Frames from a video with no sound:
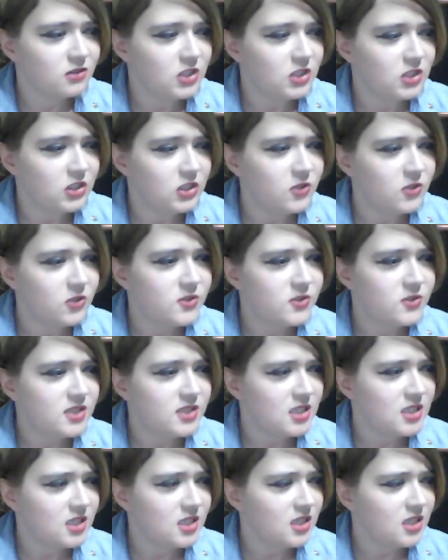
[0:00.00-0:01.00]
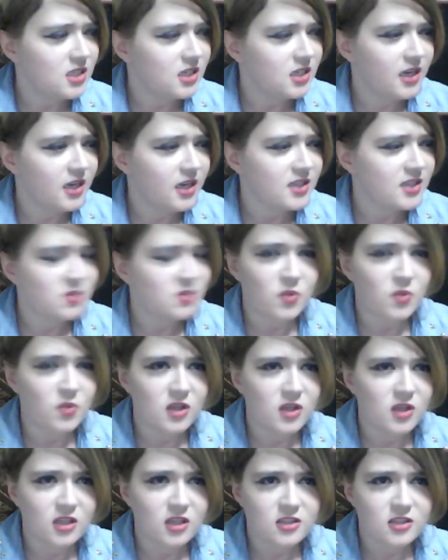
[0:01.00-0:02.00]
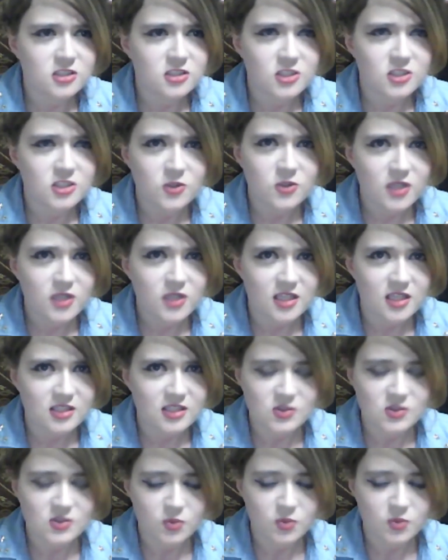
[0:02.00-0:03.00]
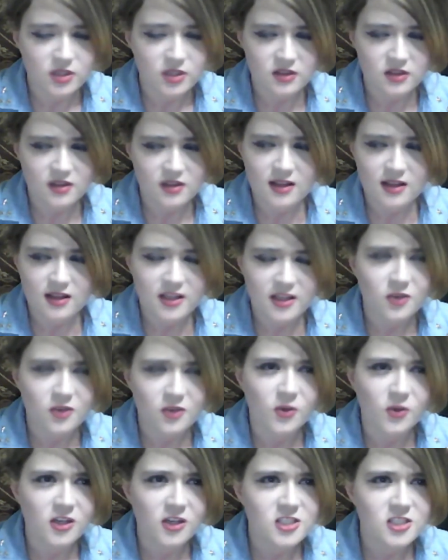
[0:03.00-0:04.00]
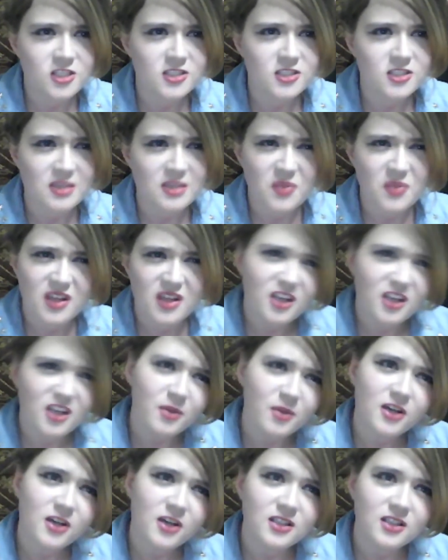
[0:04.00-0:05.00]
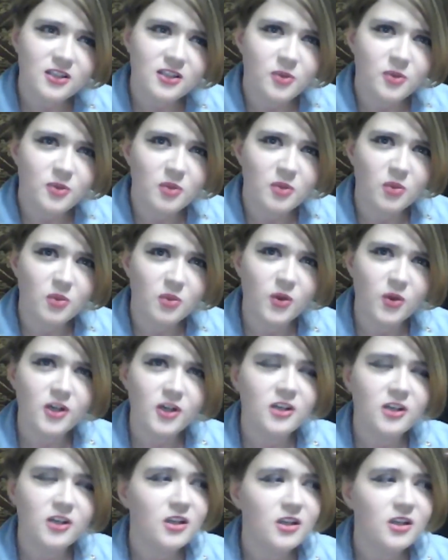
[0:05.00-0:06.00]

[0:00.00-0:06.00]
UCSB shootings with Elliot Rodgers, I'm thinking about it a little bit more.